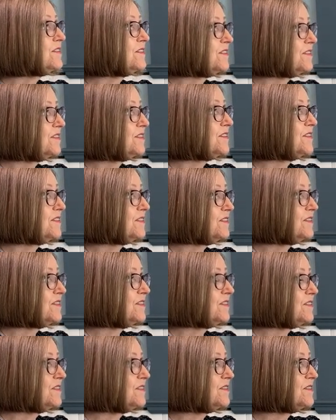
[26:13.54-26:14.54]

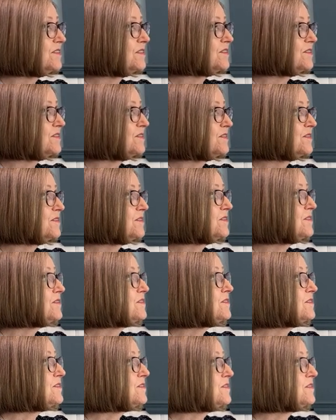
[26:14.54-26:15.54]

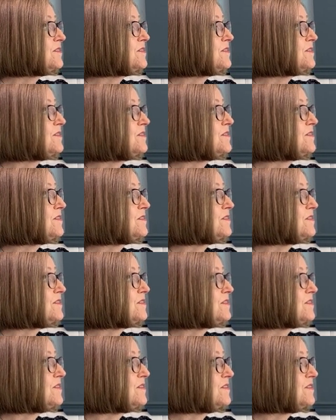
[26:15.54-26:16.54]

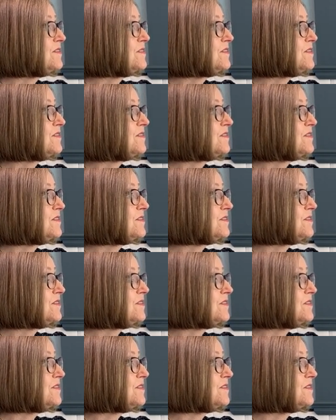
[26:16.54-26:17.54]

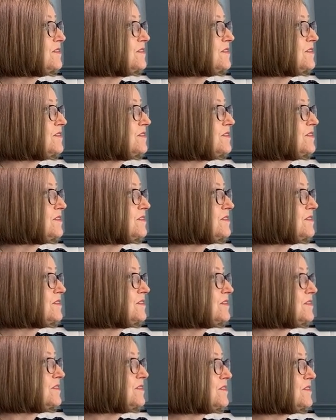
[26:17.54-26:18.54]

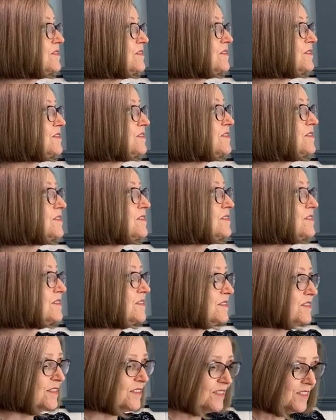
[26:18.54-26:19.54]

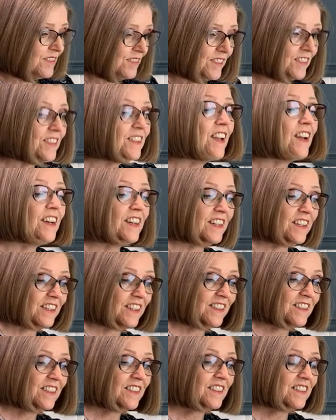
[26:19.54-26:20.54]

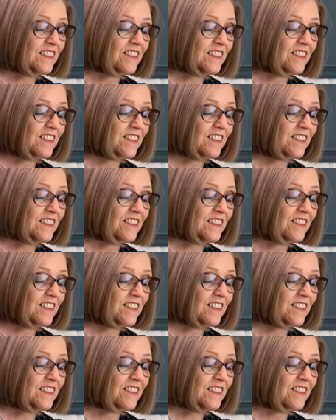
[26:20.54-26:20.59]
This person isn't speaking.